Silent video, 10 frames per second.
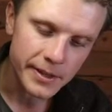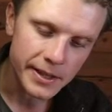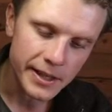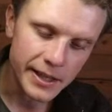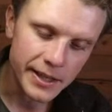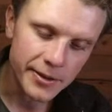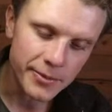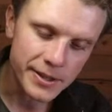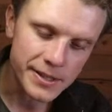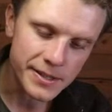And it
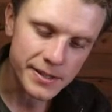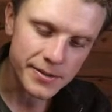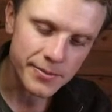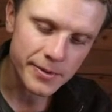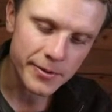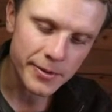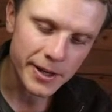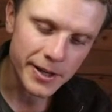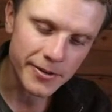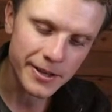wasn't, we
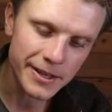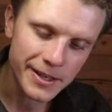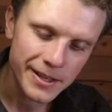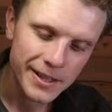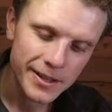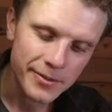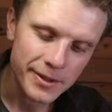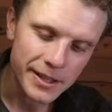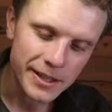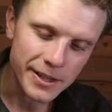
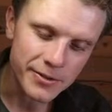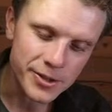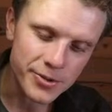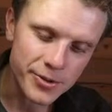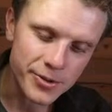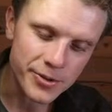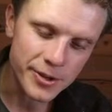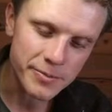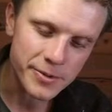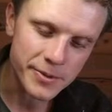did kind of shorter
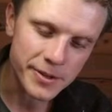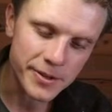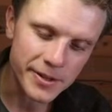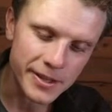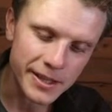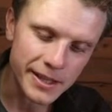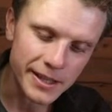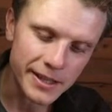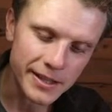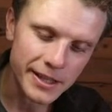trips with her
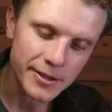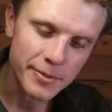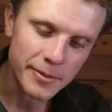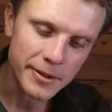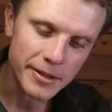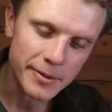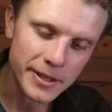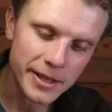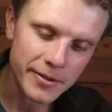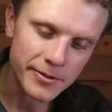and had to be a little bit
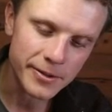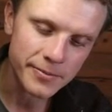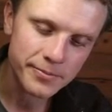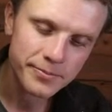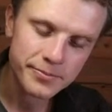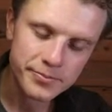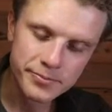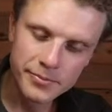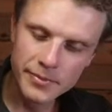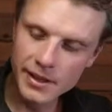careful.
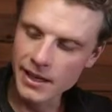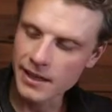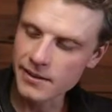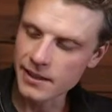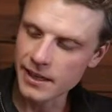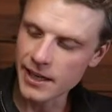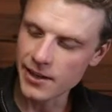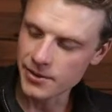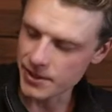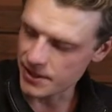And I think now
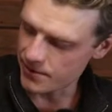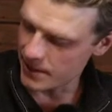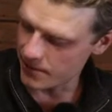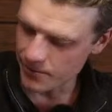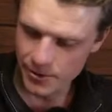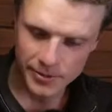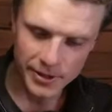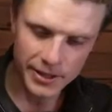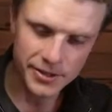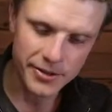she's ready for
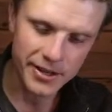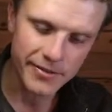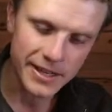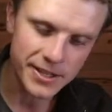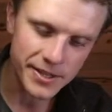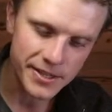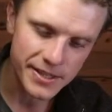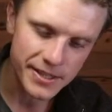larger adventures.